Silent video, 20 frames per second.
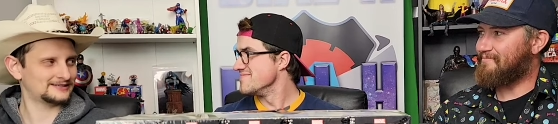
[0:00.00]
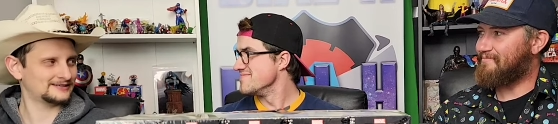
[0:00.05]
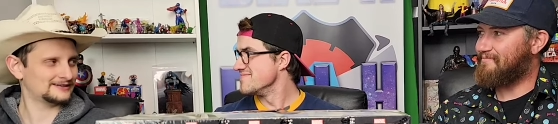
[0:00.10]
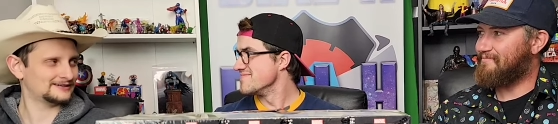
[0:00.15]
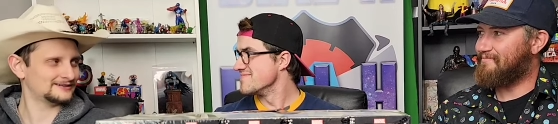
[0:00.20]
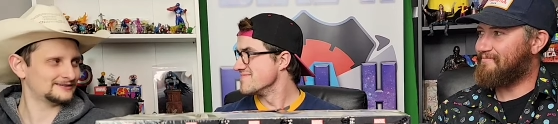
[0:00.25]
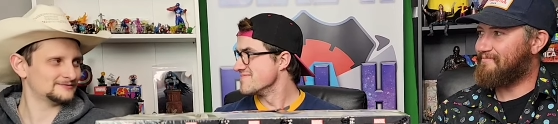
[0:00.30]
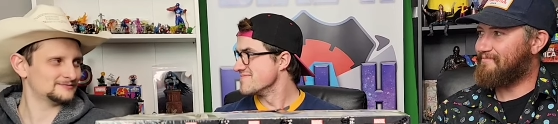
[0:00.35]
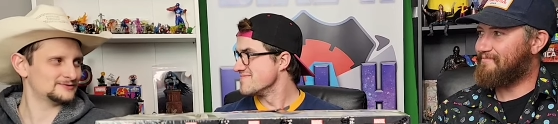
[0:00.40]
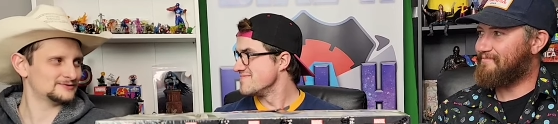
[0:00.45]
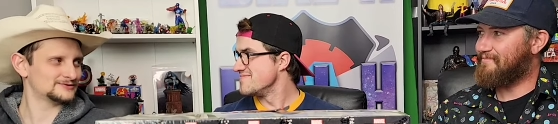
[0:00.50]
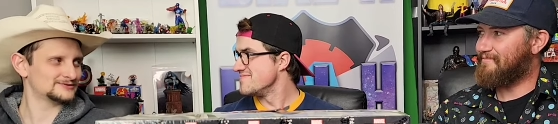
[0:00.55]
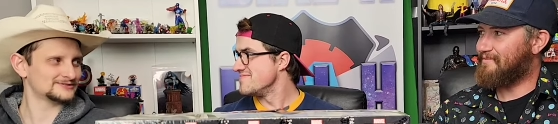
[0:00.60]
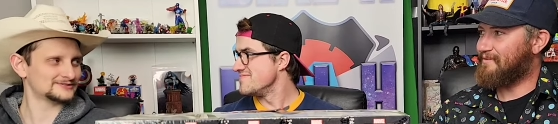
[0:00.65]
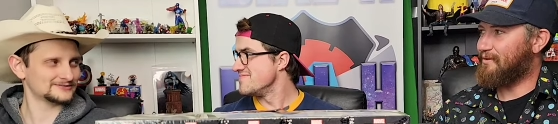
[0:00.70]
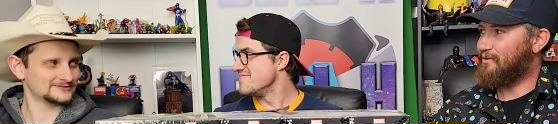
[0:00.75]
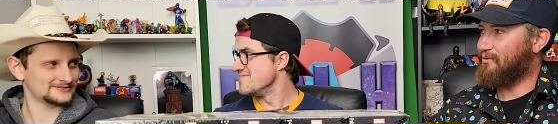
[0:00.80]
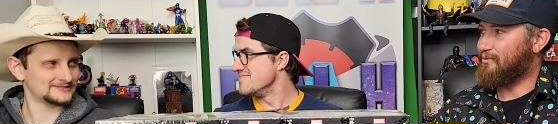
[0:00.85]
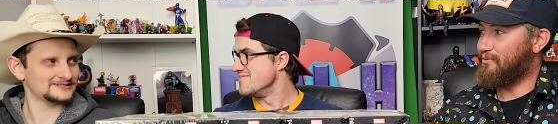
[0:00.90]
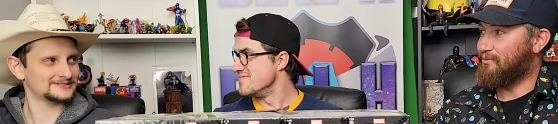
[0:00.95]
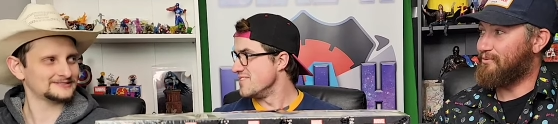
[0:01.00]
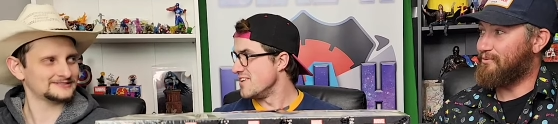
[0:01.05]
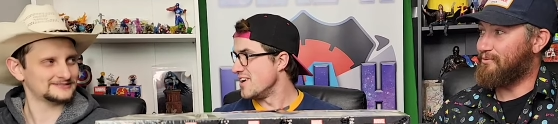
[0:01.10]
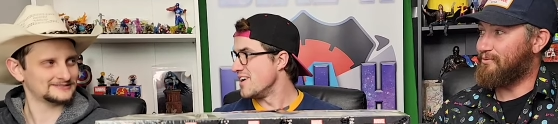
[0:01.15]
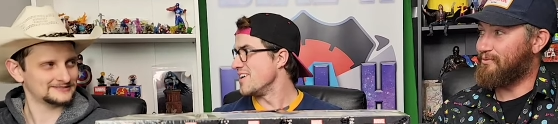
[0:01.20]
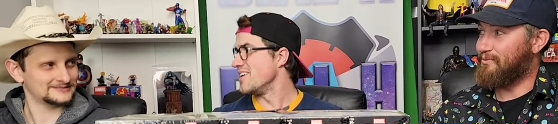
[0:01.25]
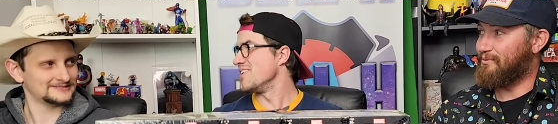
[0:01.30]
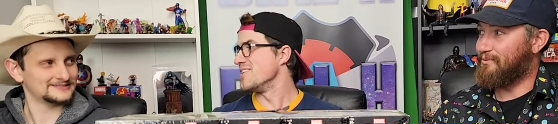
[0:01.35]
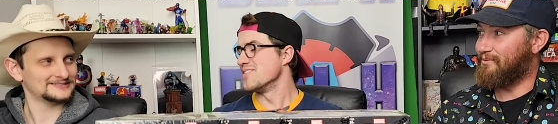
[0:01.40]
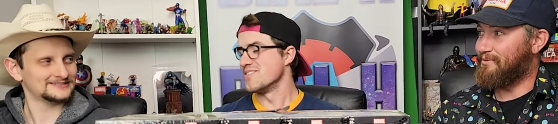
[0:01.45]
Speaker 1: kid in the boosters.
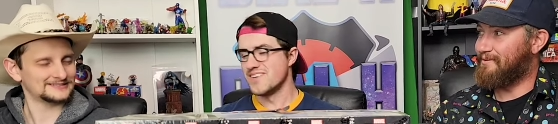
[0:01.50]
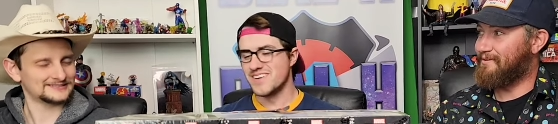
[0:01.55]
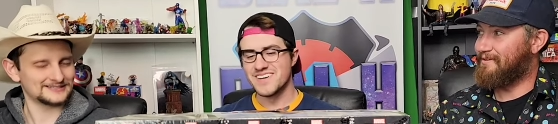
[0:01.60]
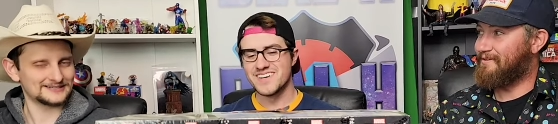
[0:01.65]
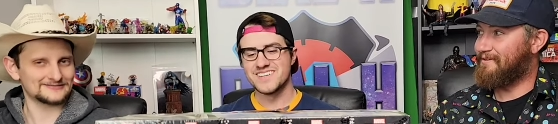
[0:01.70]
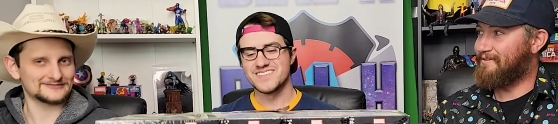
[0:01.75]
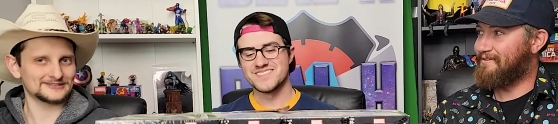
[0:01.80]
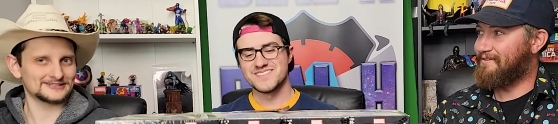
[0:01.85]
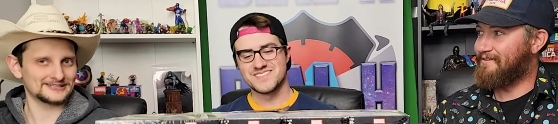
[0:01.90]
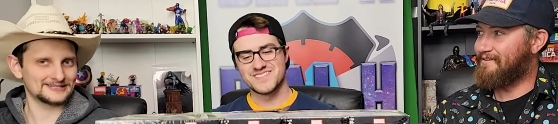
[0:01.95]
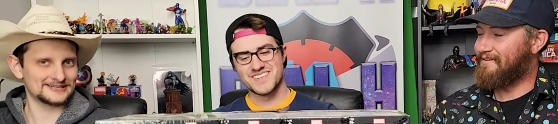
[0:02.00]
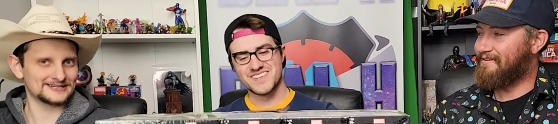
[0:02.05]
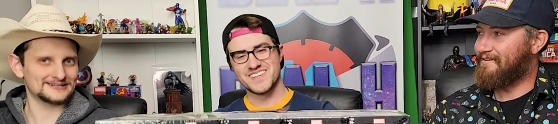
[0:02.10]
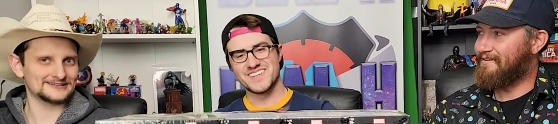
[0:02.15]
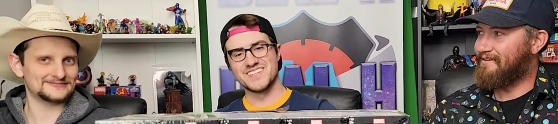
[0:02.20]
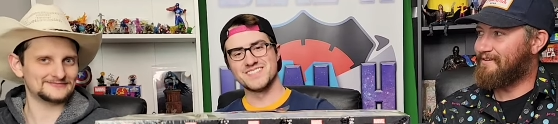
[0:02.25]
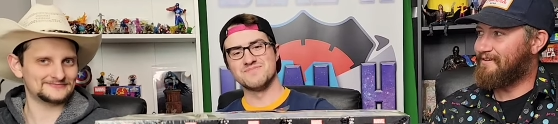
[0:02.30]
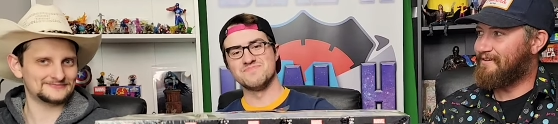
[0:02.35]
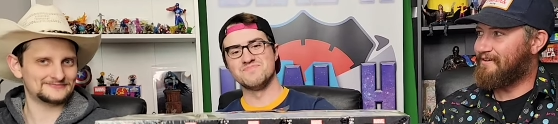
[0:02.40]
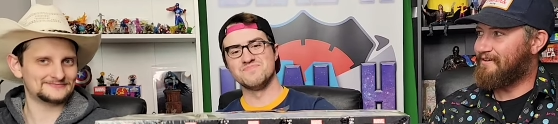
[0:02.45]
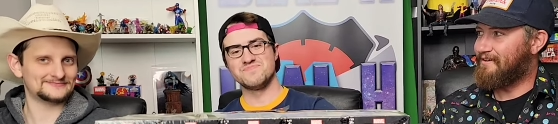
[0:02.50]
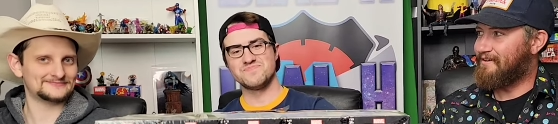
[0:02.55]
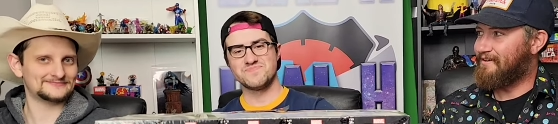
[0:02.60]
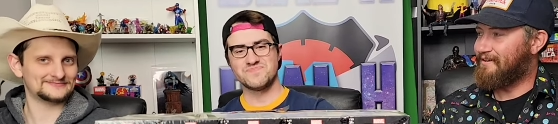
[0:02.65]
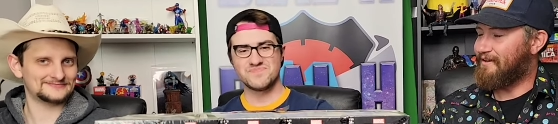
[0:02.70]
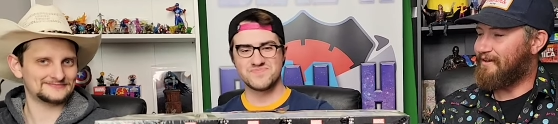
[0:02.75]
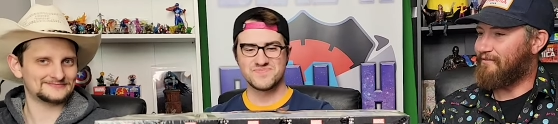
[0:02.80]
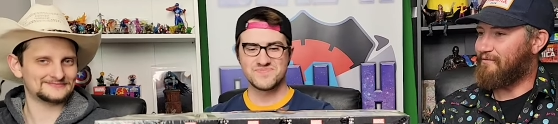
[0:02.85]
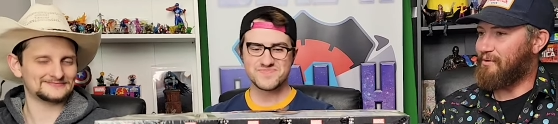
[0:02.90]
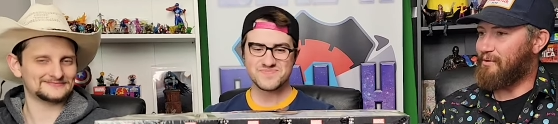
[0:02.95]
Yeah, all right. I really right am. On.
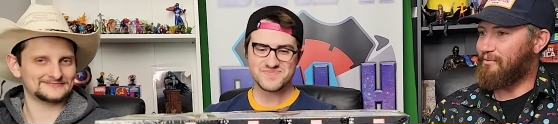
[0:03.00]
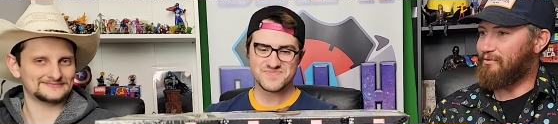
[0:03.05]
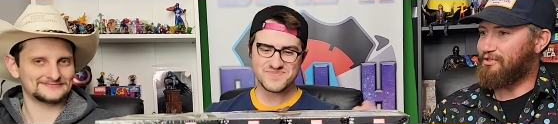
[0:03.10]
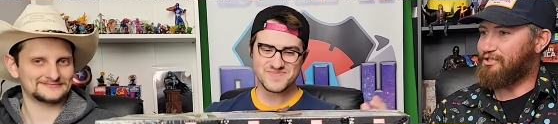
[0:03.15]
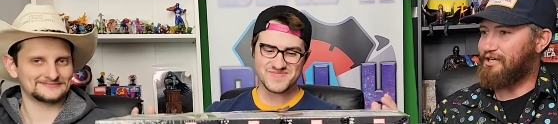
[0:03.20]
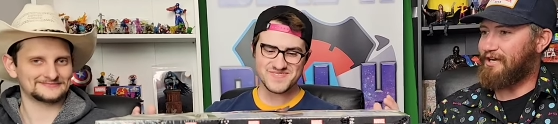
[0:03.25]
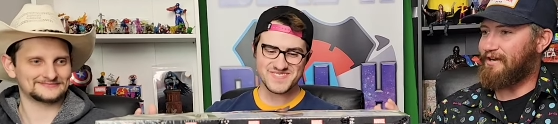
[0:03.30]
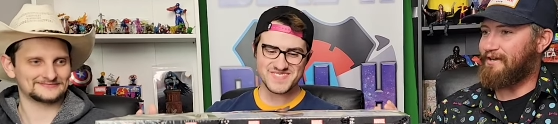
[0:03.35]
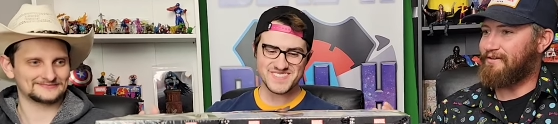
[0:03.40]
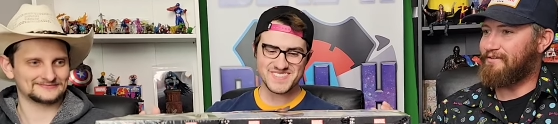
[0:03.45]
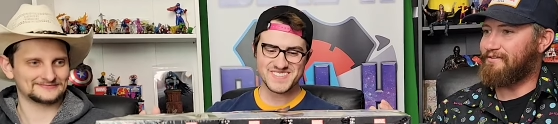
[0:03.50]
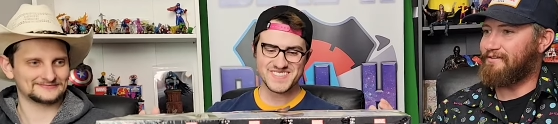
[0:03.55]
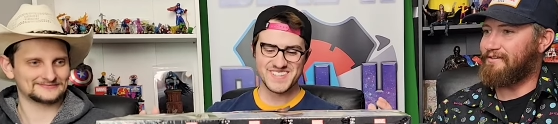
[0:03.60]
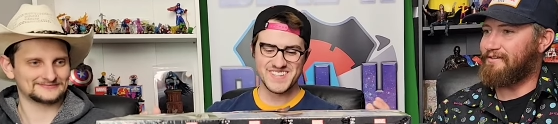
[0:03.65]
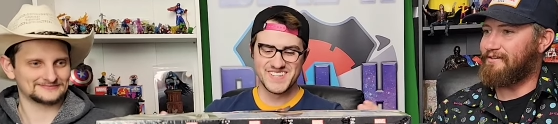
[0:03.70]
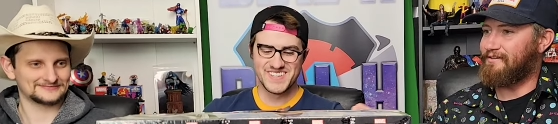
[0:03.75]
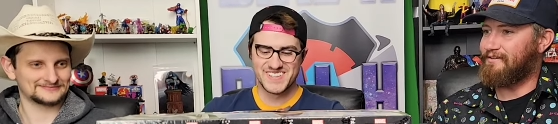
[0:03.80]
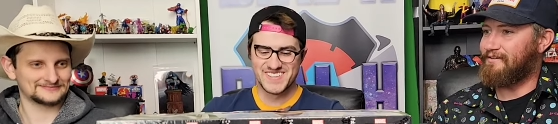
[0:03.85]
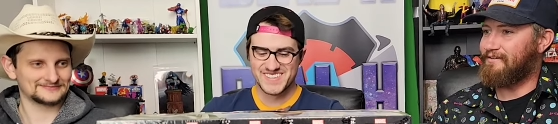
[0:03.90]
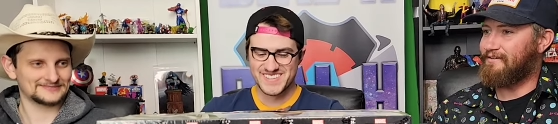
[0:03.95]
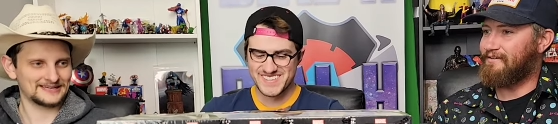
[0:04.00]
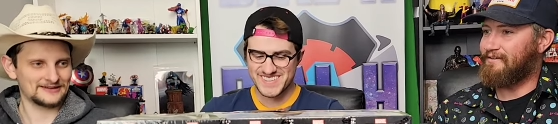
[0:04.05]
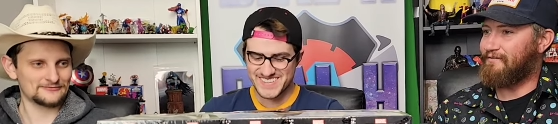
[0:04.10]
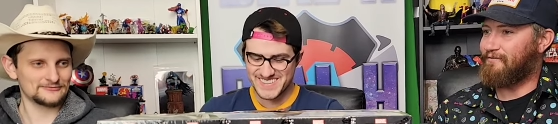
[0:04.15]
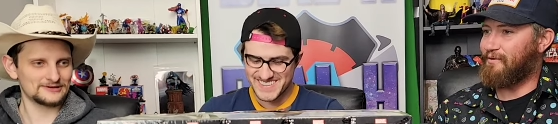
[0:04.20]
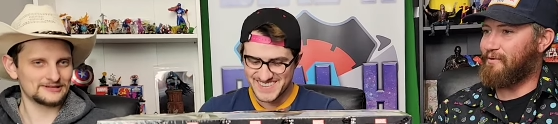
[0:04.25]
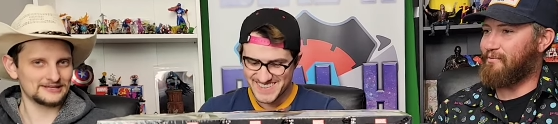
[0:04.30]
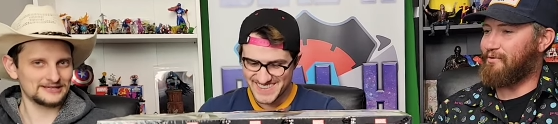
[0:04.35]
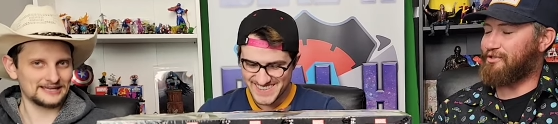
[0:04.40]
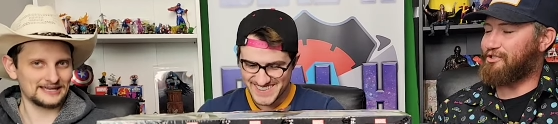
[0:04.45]
Yeah, if we were channeling, it
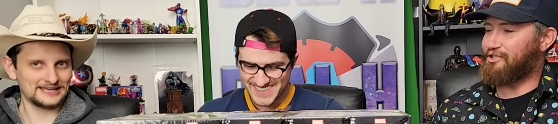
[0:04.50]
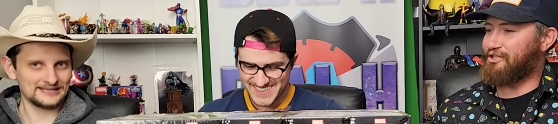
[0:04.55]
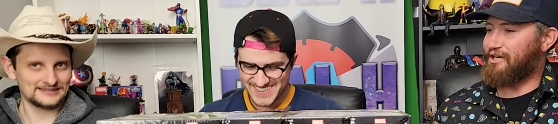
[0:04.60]
really we were